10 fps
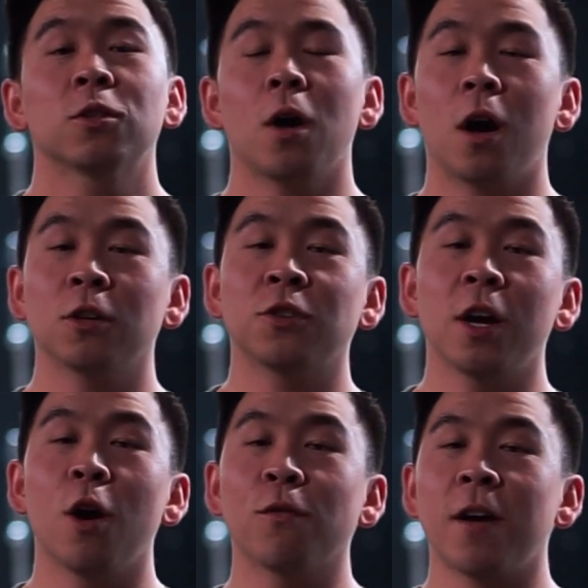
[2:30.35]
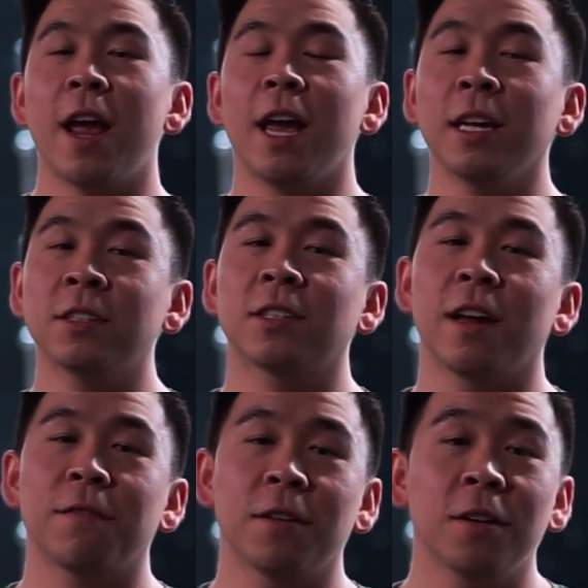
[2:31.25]
to Andre over at
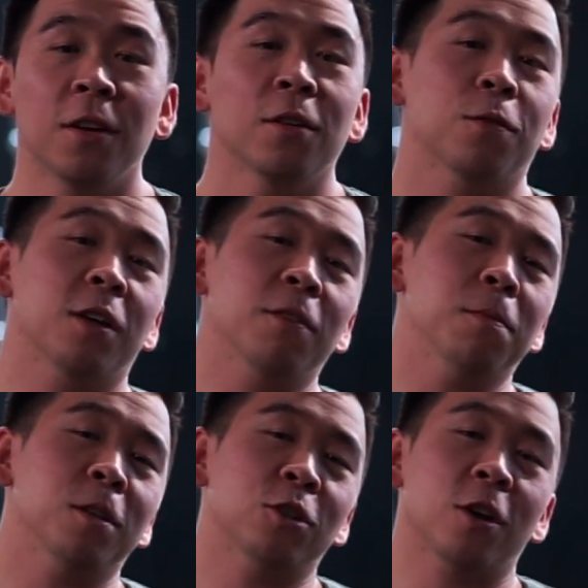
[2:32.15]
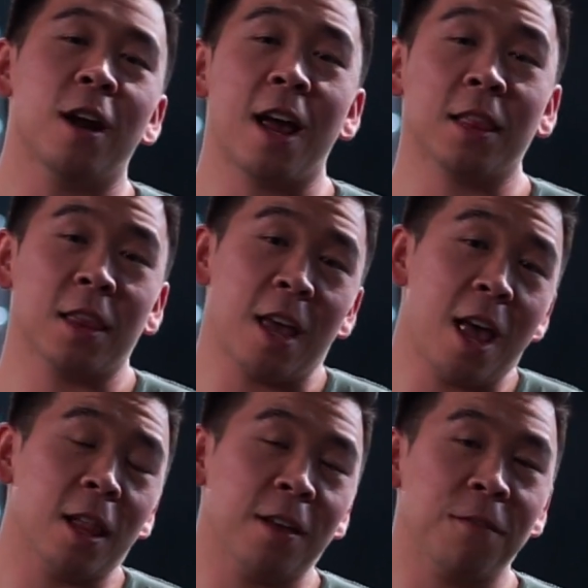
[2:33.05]
A7 for giving me the shirt at
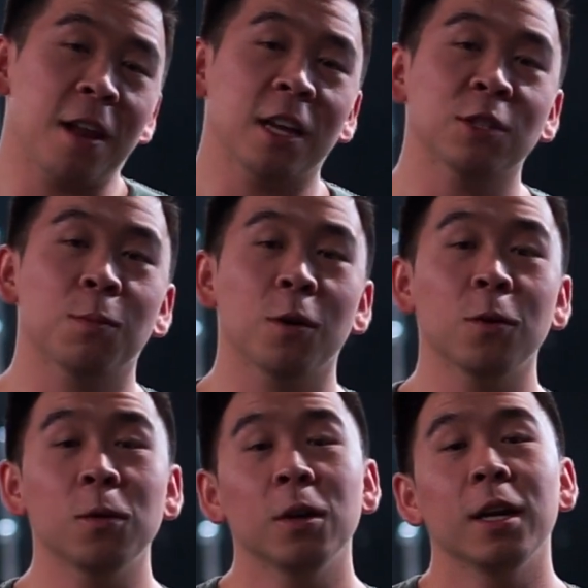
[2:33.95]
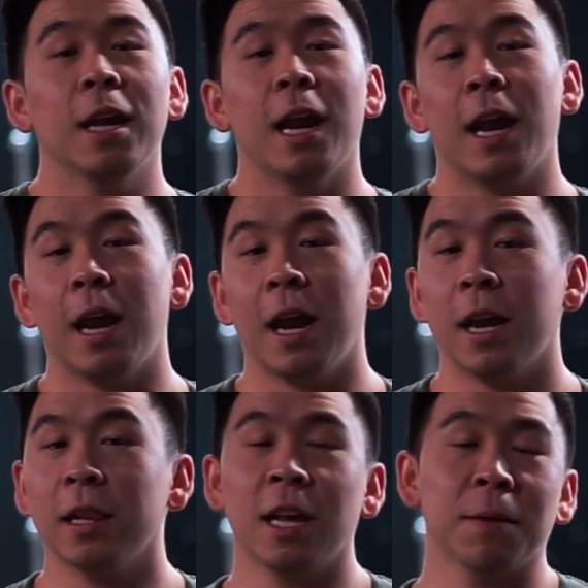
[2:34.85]
the LA Fit Expo
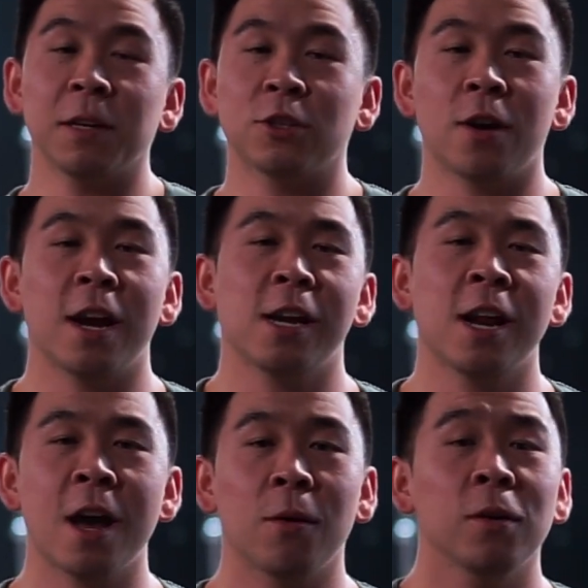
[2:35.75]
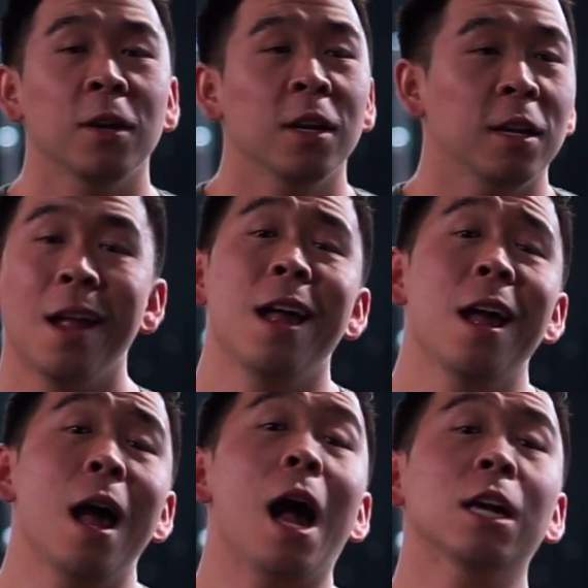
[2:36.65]
and letting me try it out.
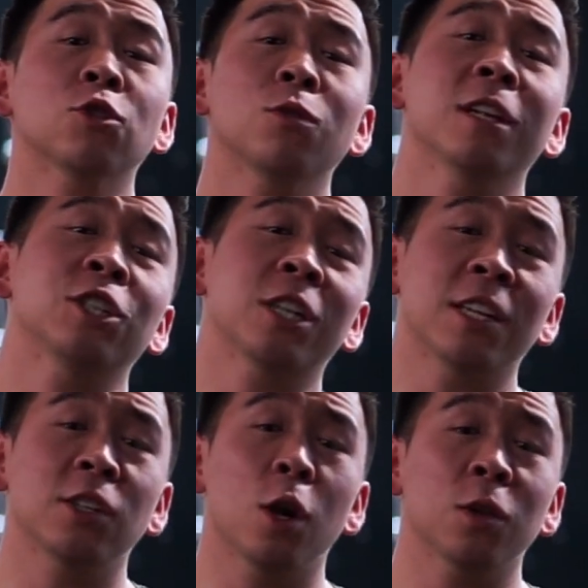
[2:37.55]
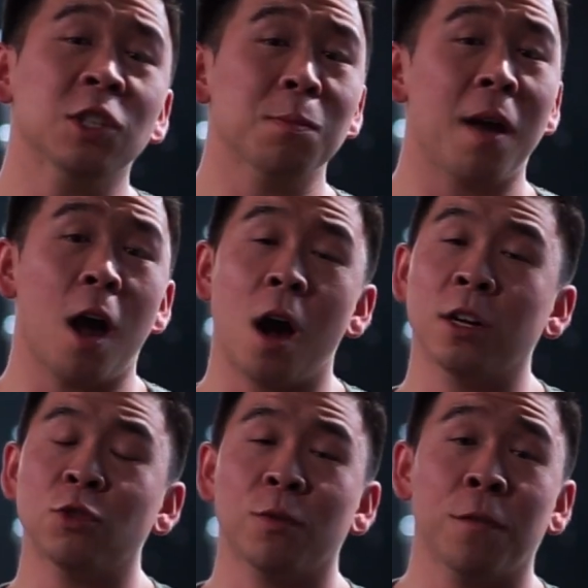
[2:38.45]
I just want to let you guys know this is my
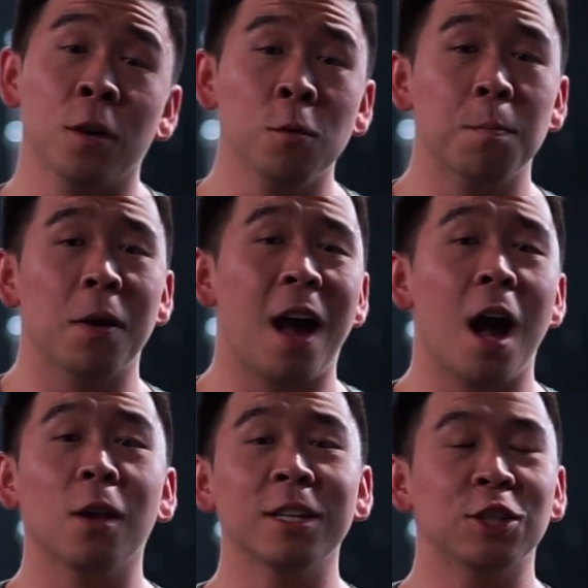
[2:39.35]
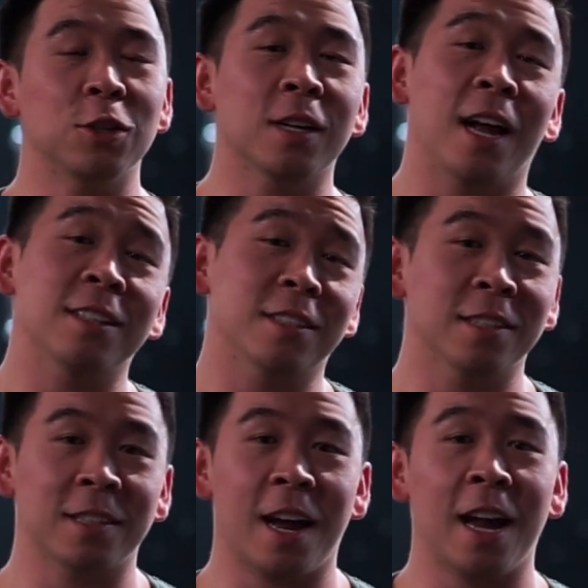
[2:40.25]
honest review, but I'll let you guys
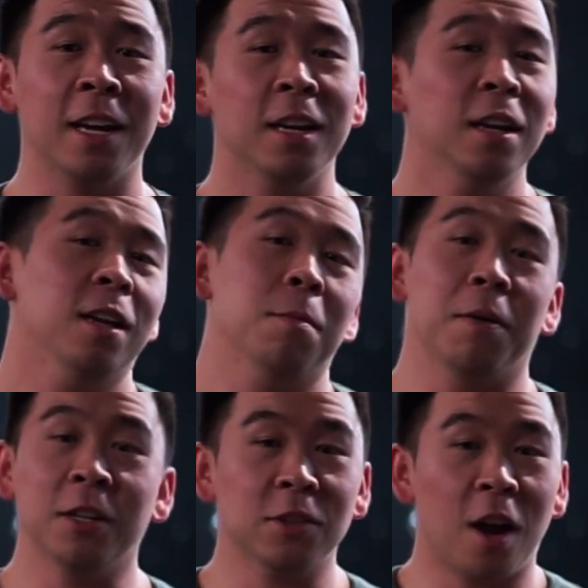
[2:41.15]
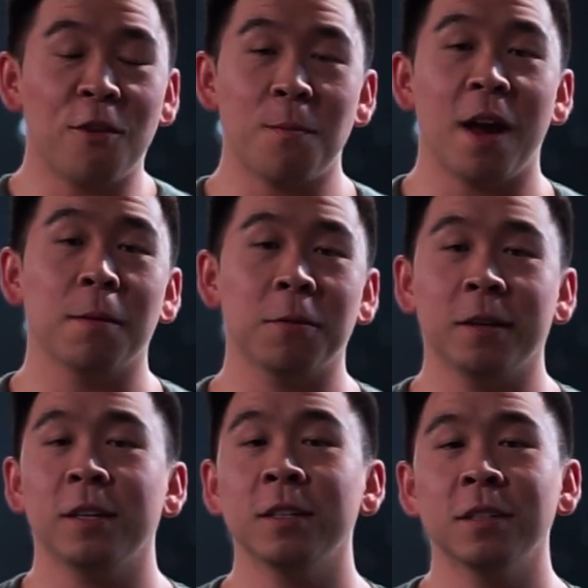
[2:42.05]
decide based off my
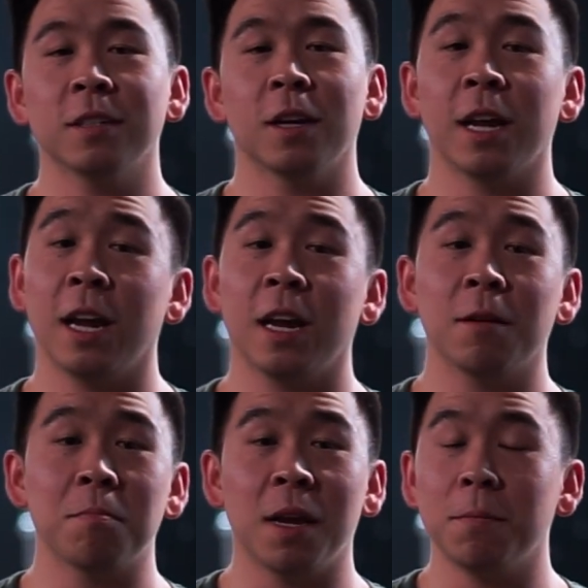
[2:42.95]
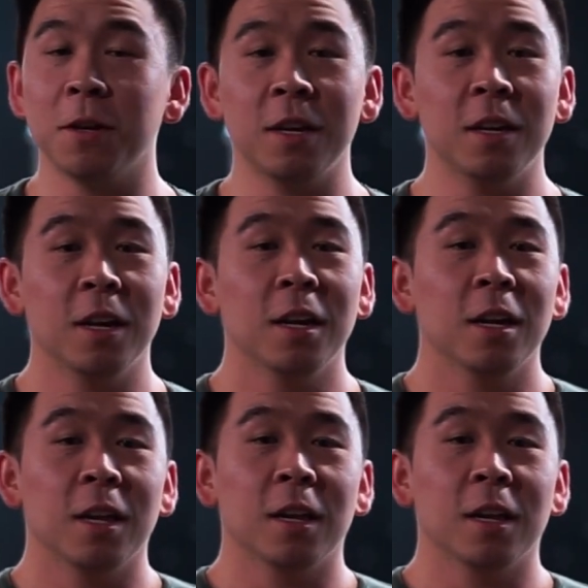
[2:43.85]
opinions and maybe,